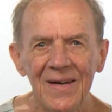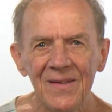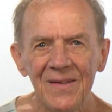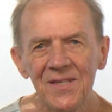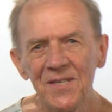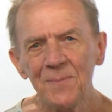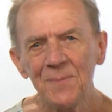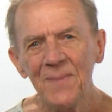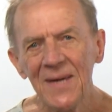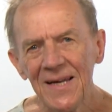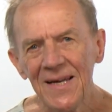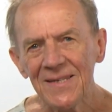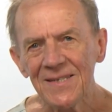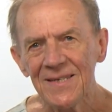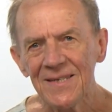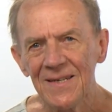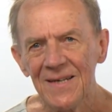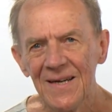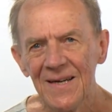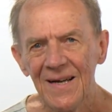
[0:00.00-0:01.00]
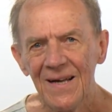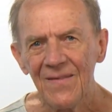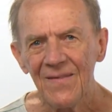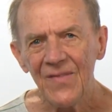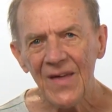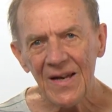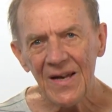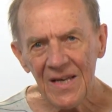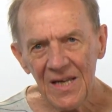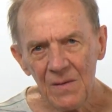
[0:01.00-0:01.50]
This meant
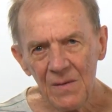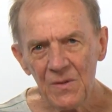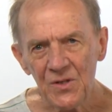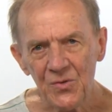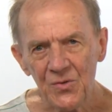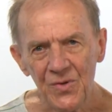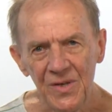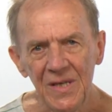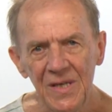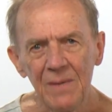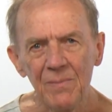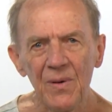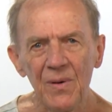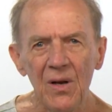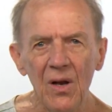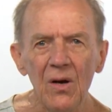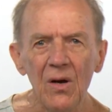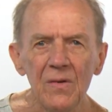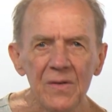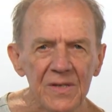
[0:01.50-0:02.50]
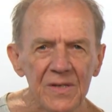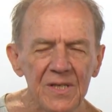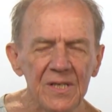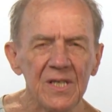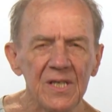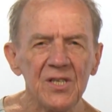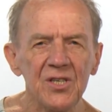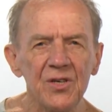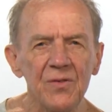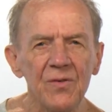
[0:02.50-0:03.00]
that he was reading below the
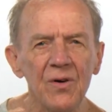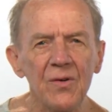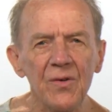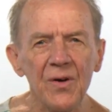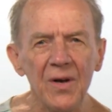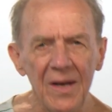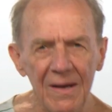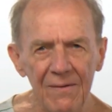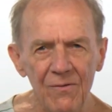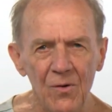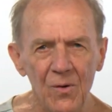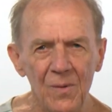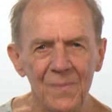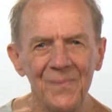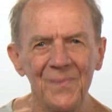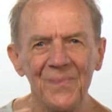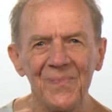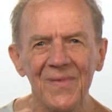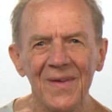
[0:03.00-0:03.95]
6-year-old level.